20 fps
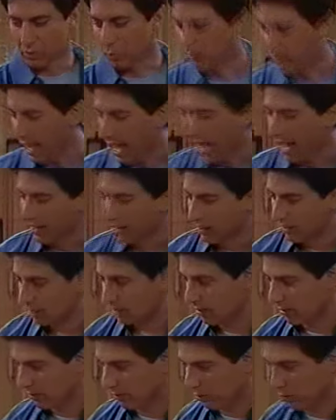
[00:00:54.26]
So, Dad,
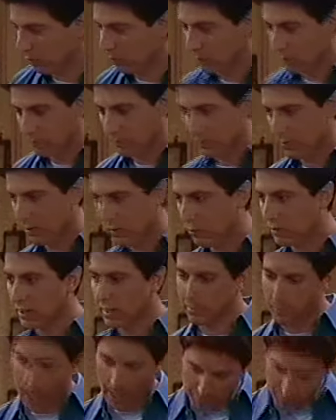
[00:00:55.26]
you you
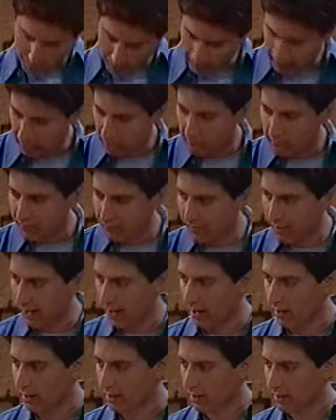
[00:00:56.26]
think Mom's being
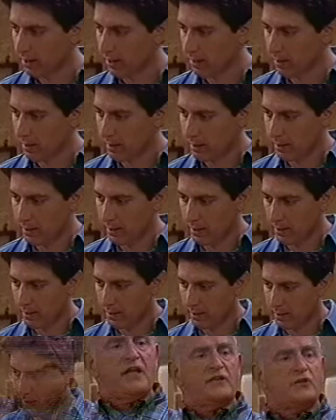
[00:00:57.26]
unfair? That's right.
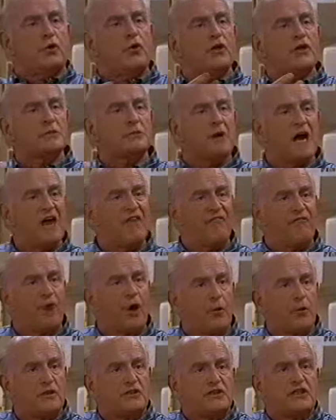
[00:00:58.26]
It's always my
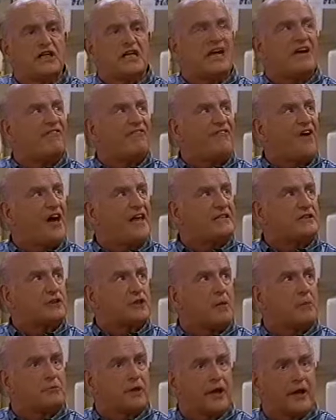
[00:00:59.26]
fault when she can't find
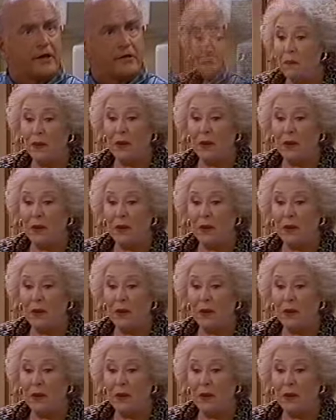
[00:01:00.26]
something.